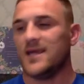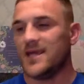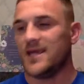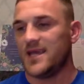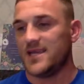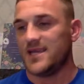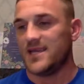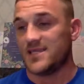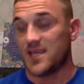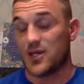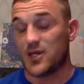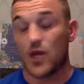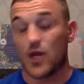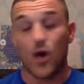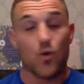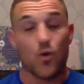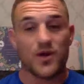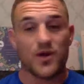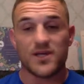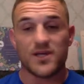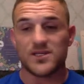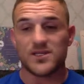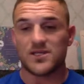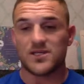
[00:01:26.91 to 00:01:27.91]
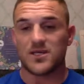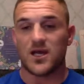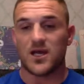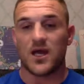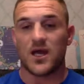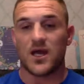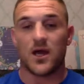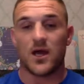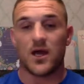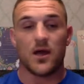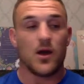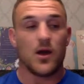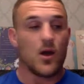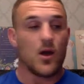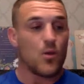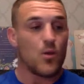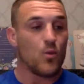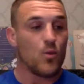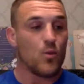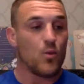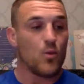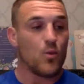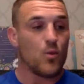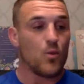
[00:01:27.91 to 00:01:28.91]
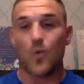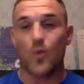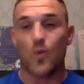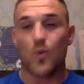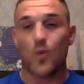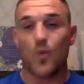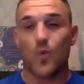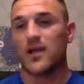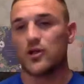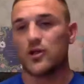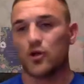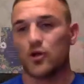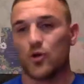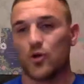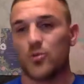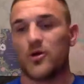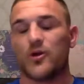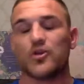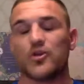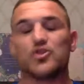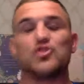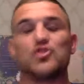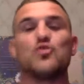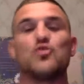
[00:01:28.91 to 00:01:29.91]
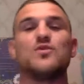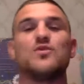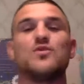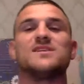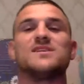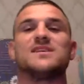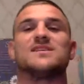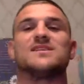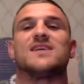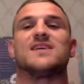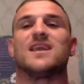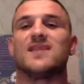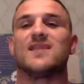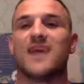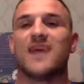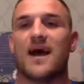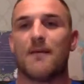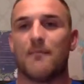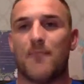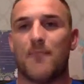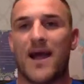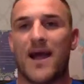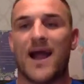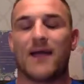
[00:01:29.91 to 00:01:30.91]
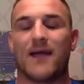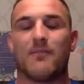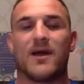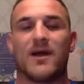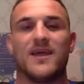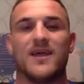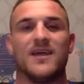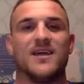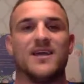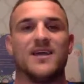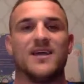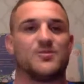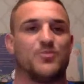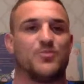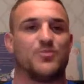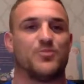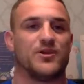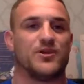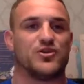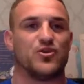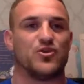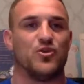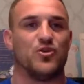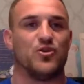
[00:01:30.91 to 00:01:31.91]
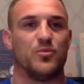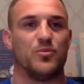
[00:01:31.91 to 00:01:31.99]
He said, no worries. Well, it's a wine club. And as soon as he said that, bang, my ears pricked up.